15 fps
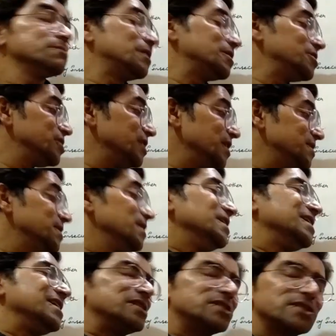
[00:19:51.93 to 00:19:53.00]
but she is
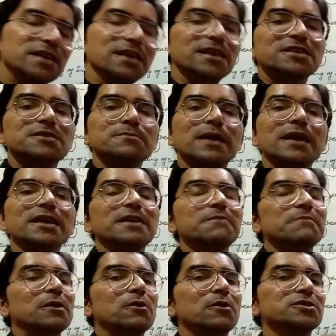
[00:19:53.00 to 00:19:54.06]
still smiling
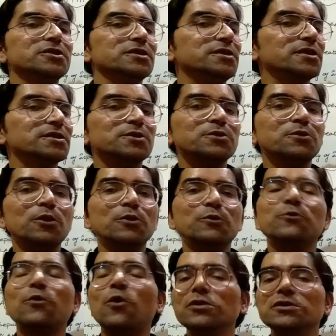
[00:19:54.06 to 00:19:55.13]
because she does
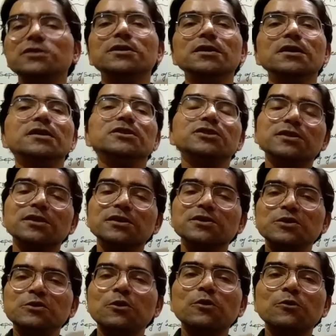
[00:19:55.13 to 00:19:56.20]
not
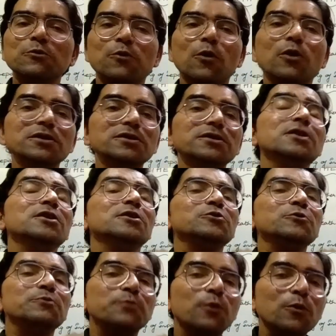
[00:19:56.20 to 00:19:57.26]
want
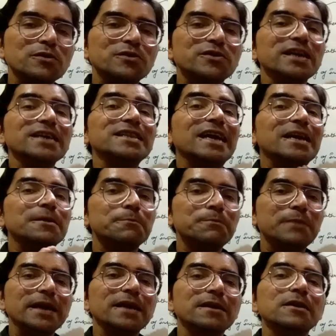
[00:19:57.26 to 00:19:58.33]
to portray that
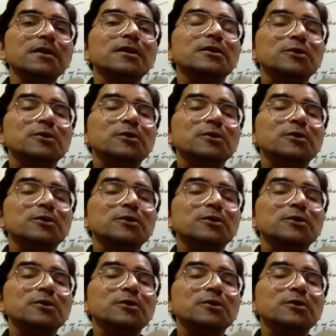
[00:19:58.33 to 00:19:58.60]
pain,